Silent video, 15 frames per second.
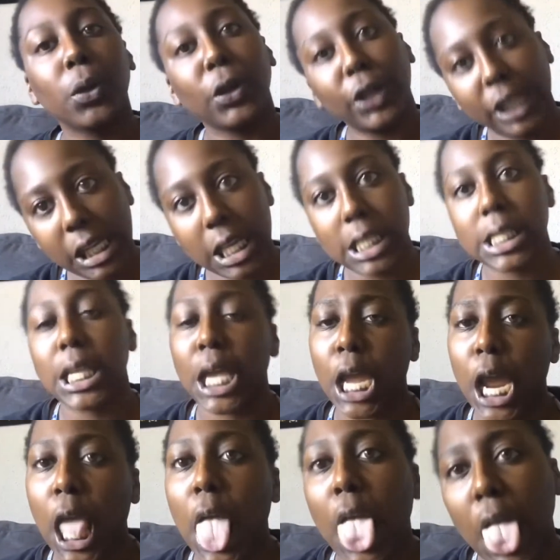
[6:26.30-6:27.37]

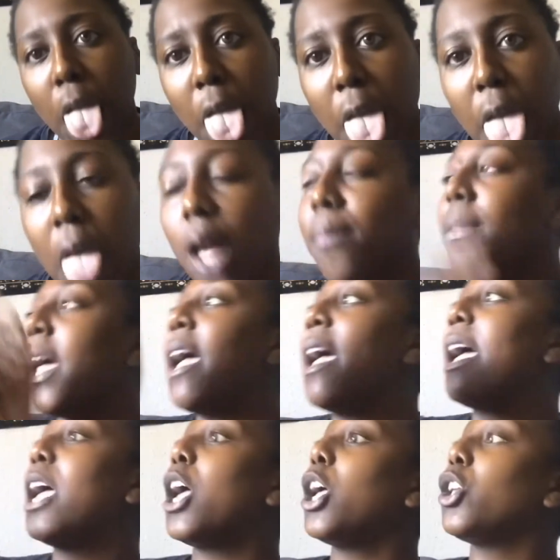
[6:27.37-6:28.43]
Breezy. Uh,
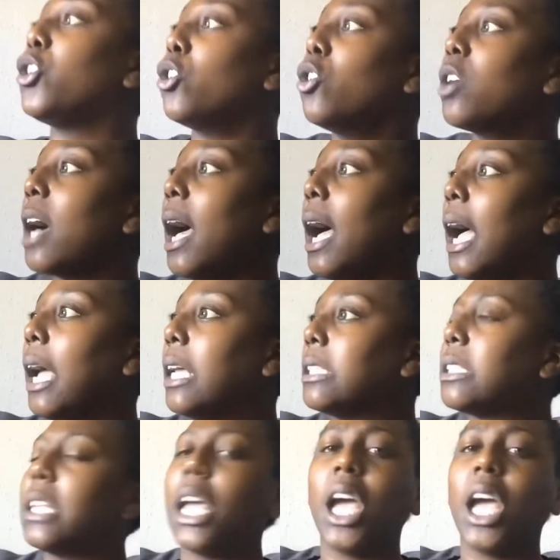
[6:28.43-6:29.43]
you guys,